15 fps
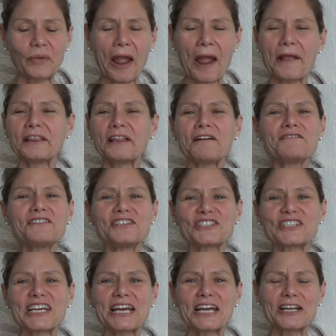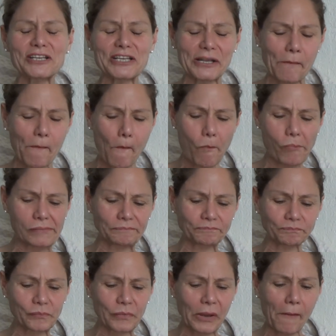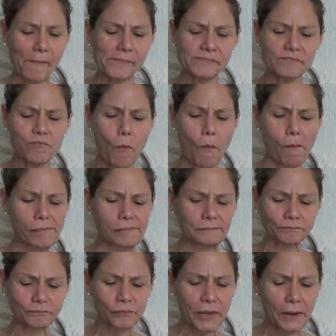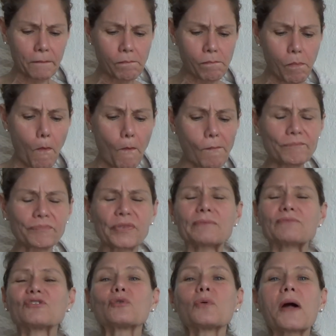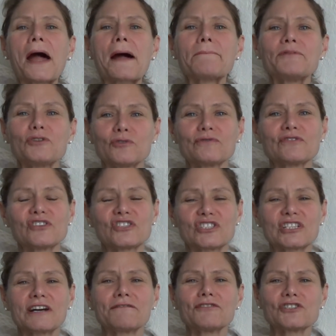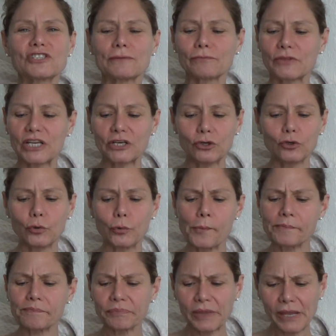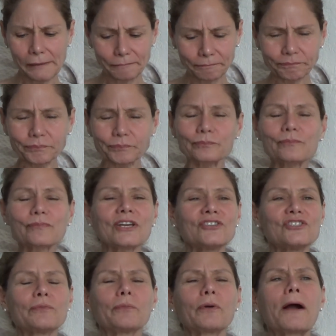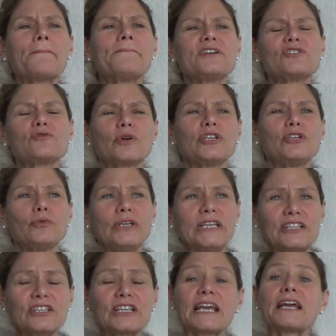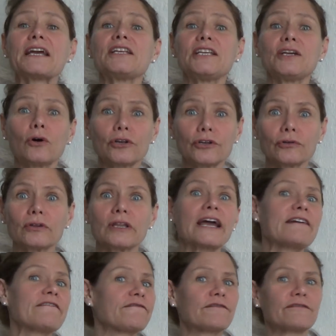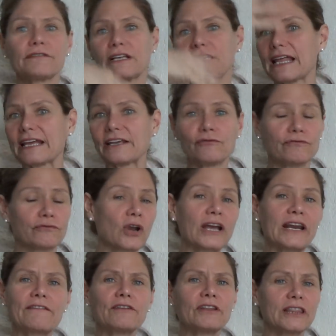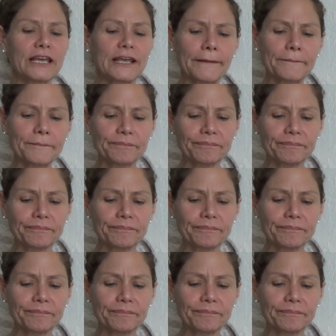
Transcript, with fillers: I love this candy. Mm. I'm so happy to have discovered something new. The problem is when you eat candy all your life, and like you've tried everything,